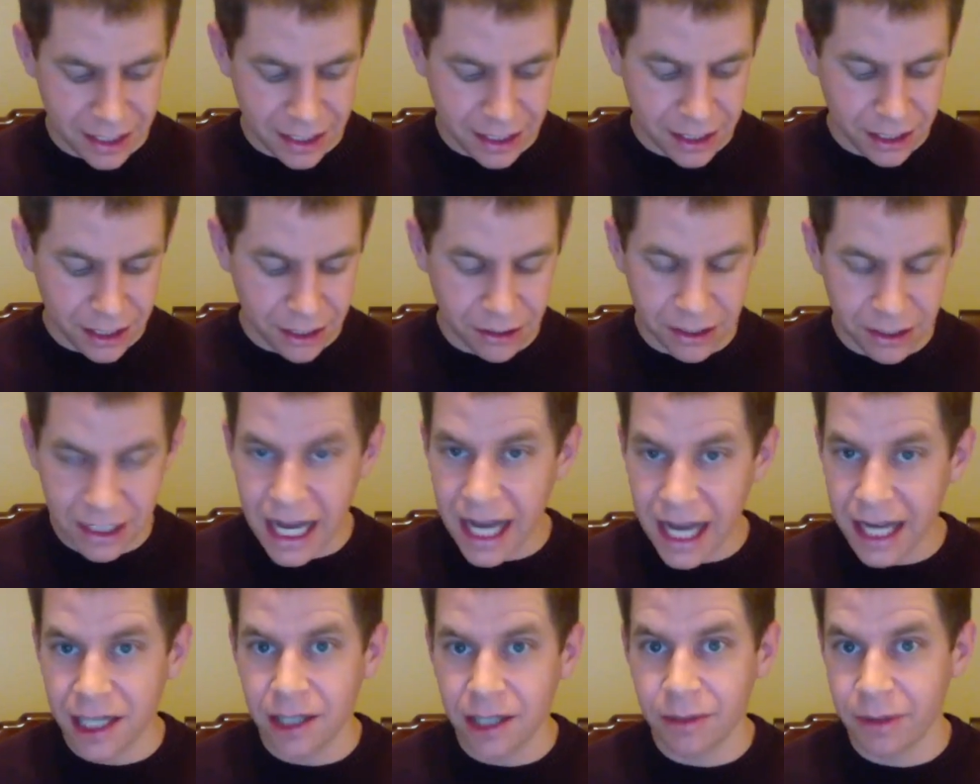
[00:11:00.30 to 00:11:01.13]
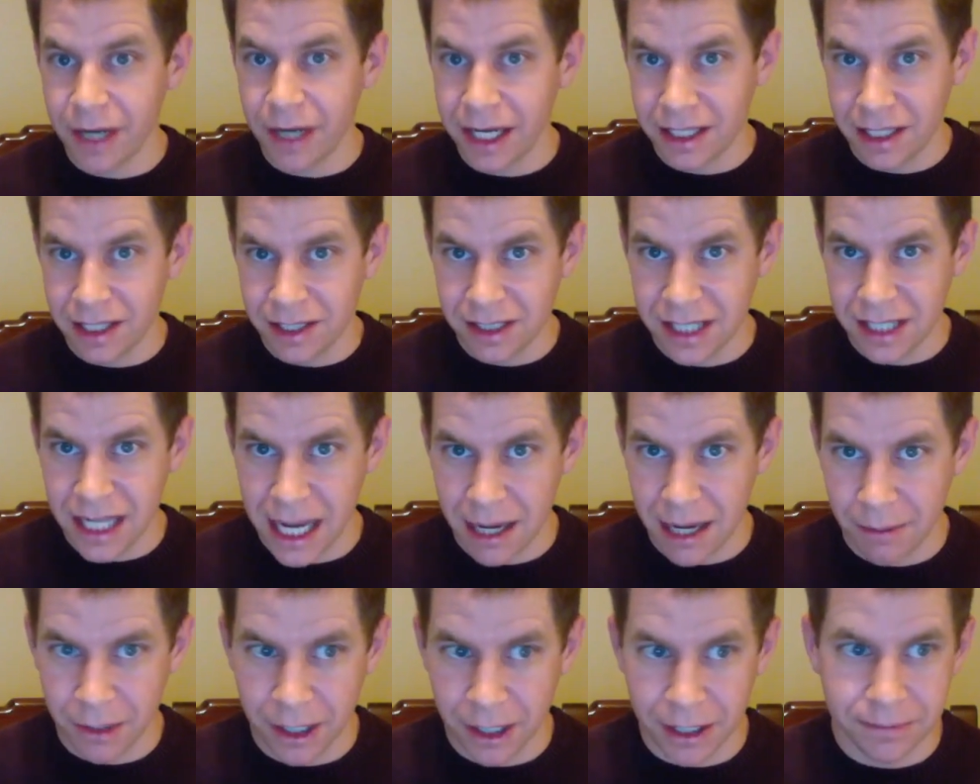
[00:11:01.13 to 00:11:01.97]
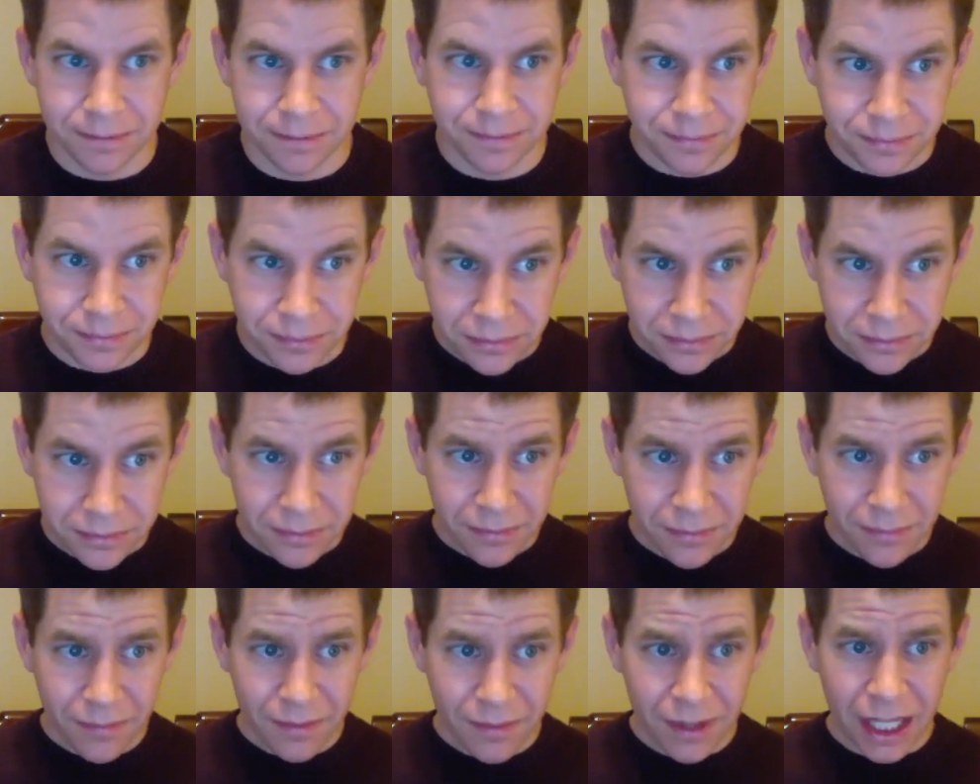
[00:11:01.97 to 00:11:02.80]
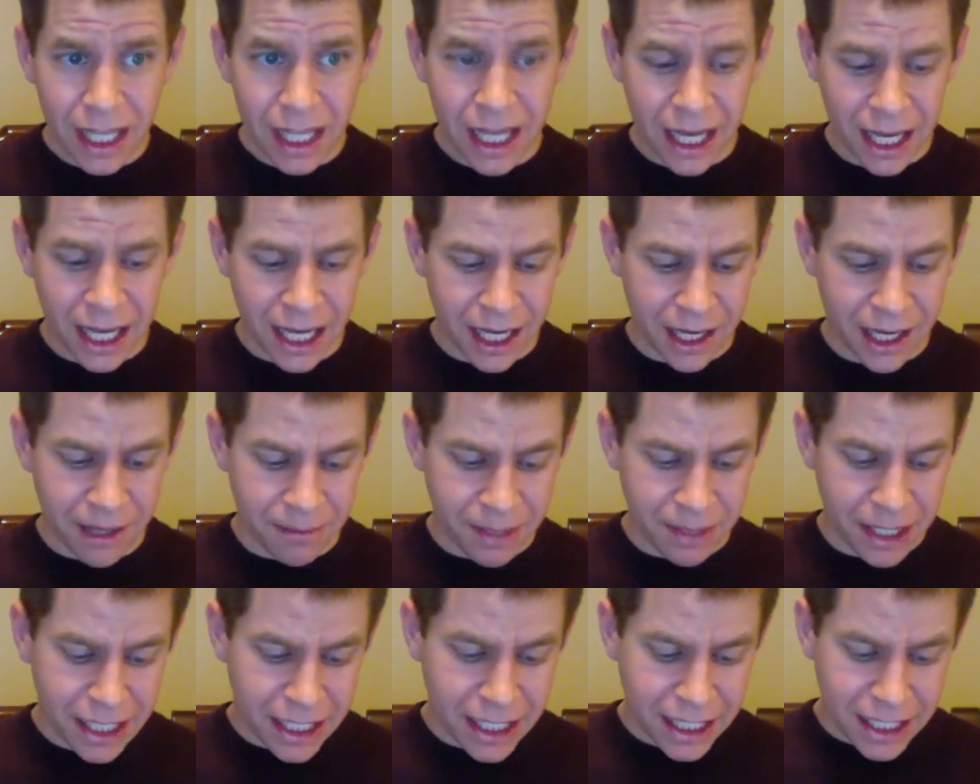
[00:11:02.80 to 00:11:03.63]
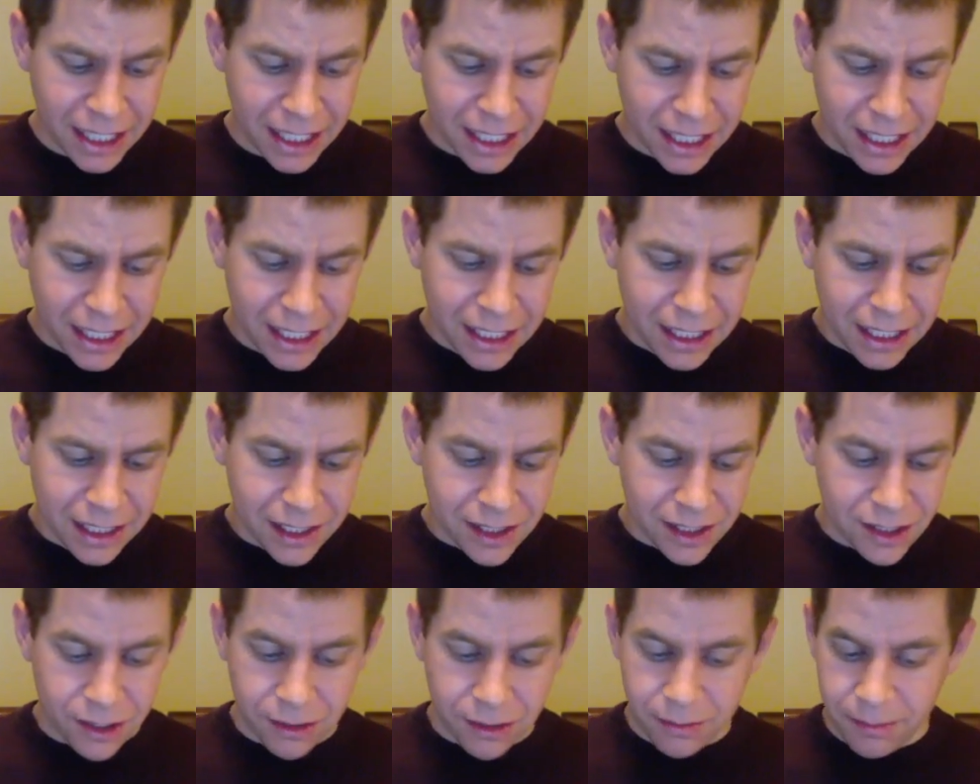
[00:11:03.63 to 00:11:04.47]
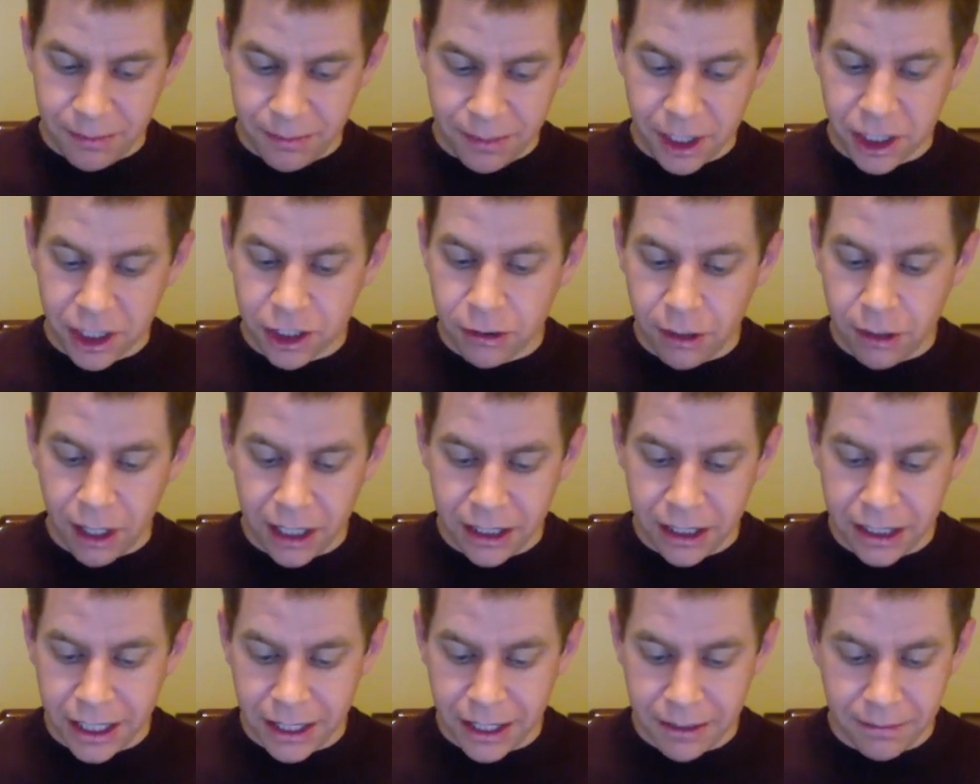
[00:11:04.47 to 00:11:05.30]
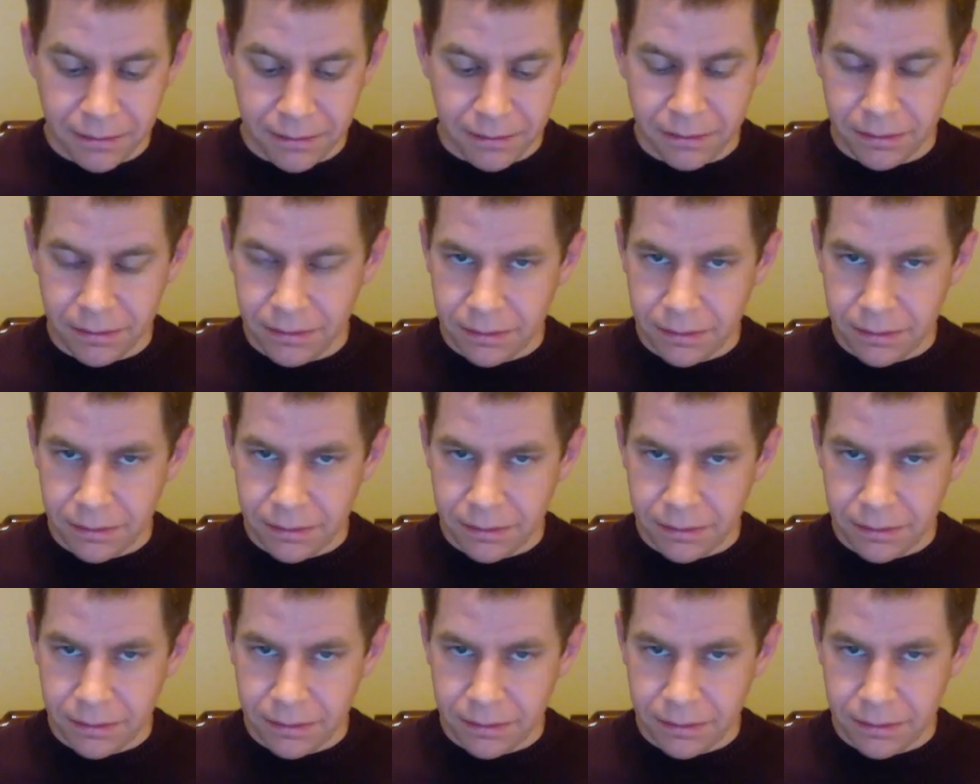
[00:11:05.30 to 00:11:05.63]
You're not going to break this camera. So build quality,